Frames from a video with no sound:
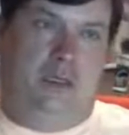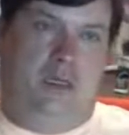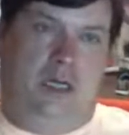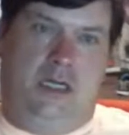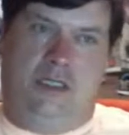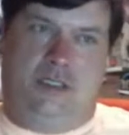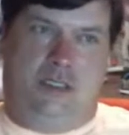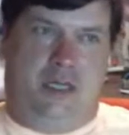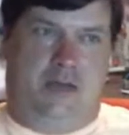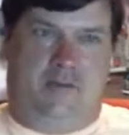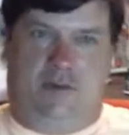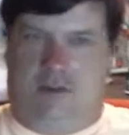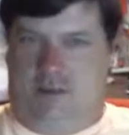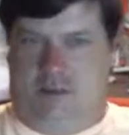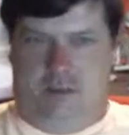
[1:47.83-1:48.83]
I just have
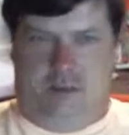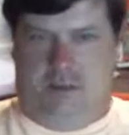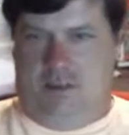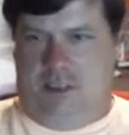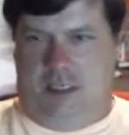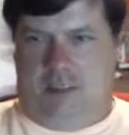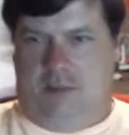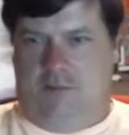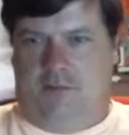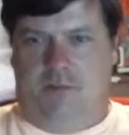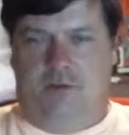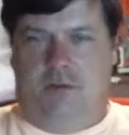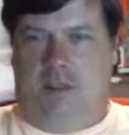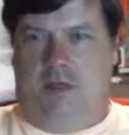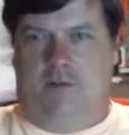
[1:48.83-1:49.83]
to check the
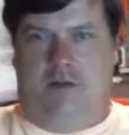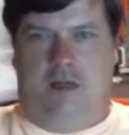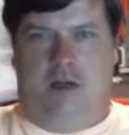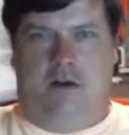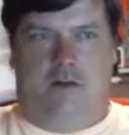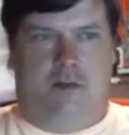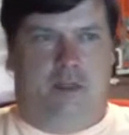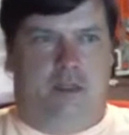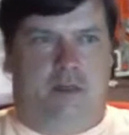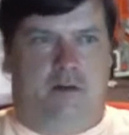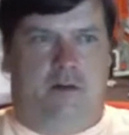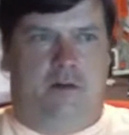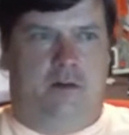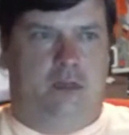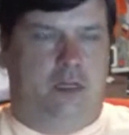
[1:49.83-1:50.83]
fluid every now and then
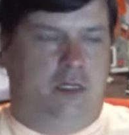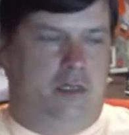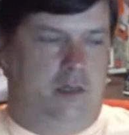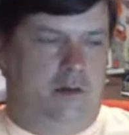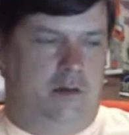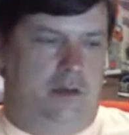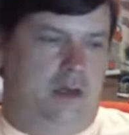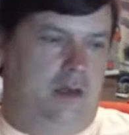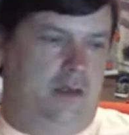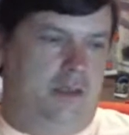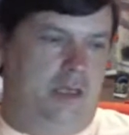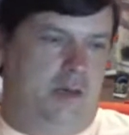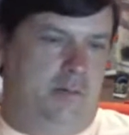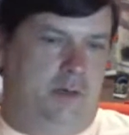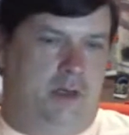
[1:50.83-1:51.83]
and
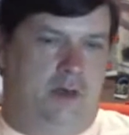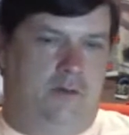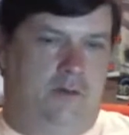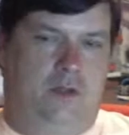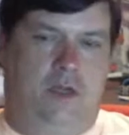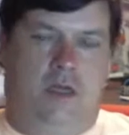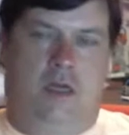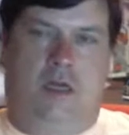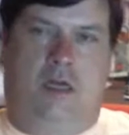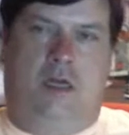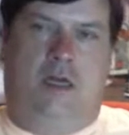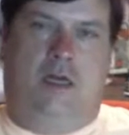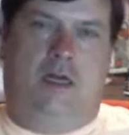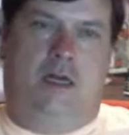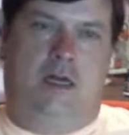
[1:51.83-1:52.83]
top it off.
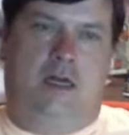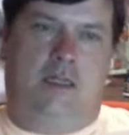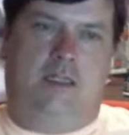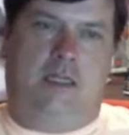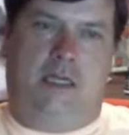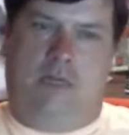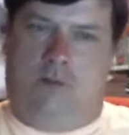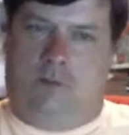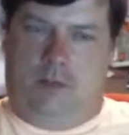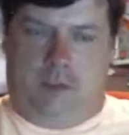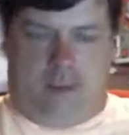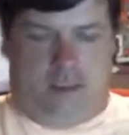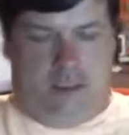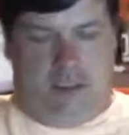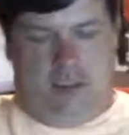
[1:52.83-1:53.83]
It's got an oil
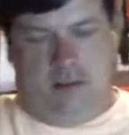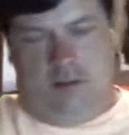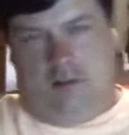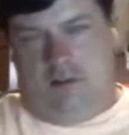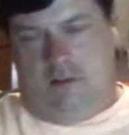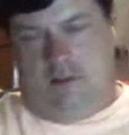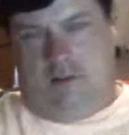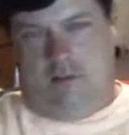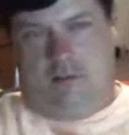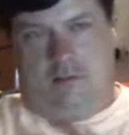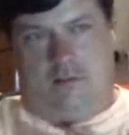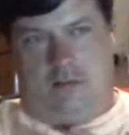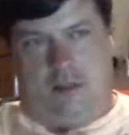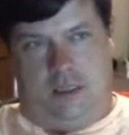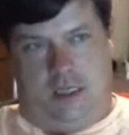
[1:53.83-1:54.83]
leak.
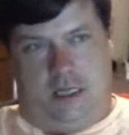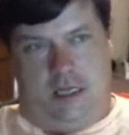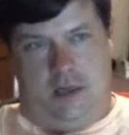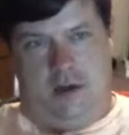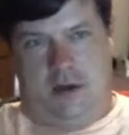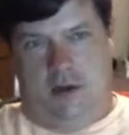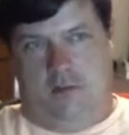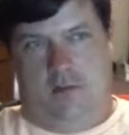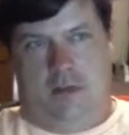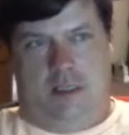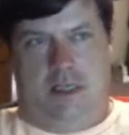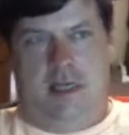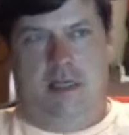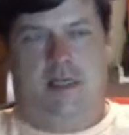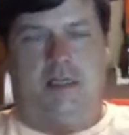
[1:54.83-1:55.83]
I know what
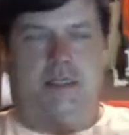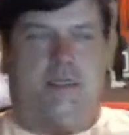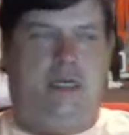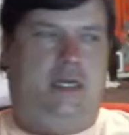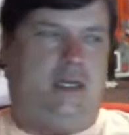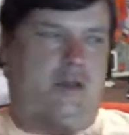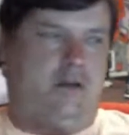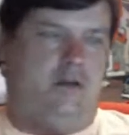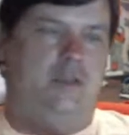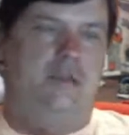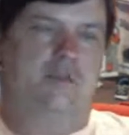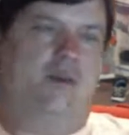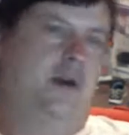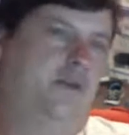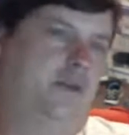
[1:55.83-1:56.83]
that is. I know it's a
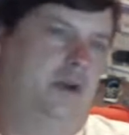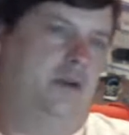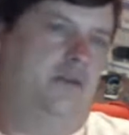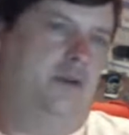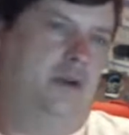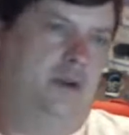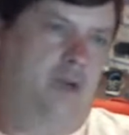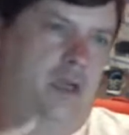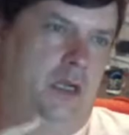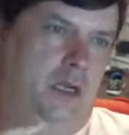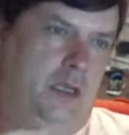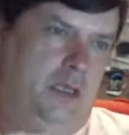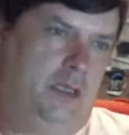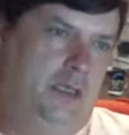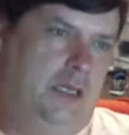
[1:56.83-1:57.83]
valve cover.
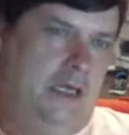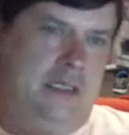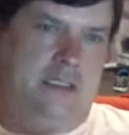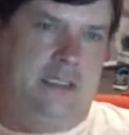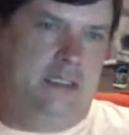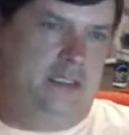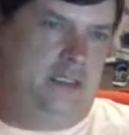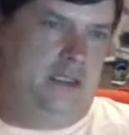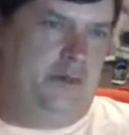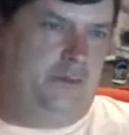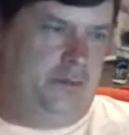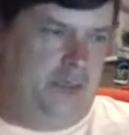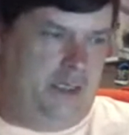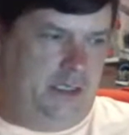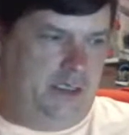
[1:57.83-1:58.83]
That's easy to
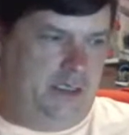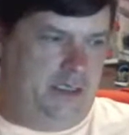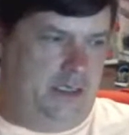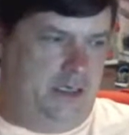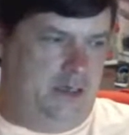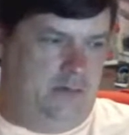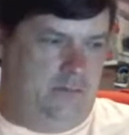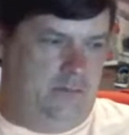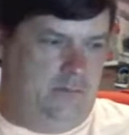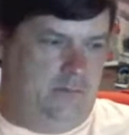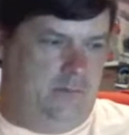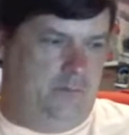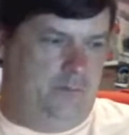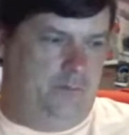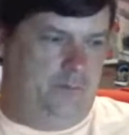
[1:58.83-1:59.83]
fix.
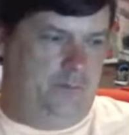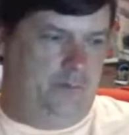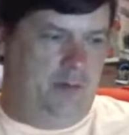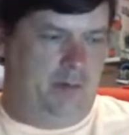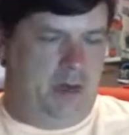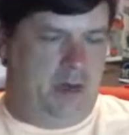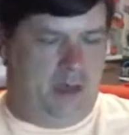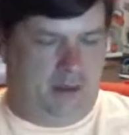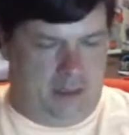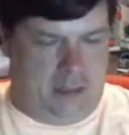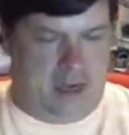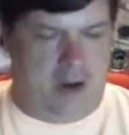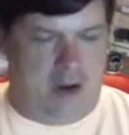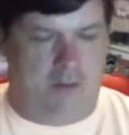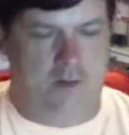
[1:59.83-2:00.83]
Be about an
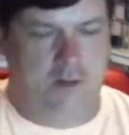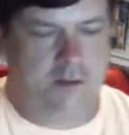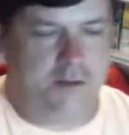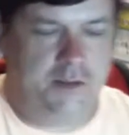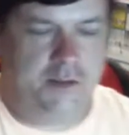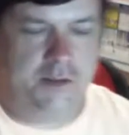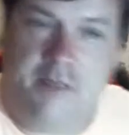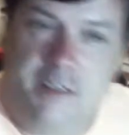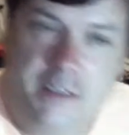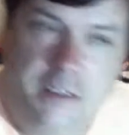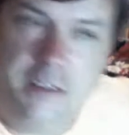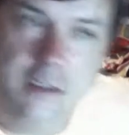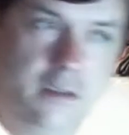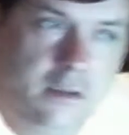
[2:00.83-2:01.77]
hour to fix it.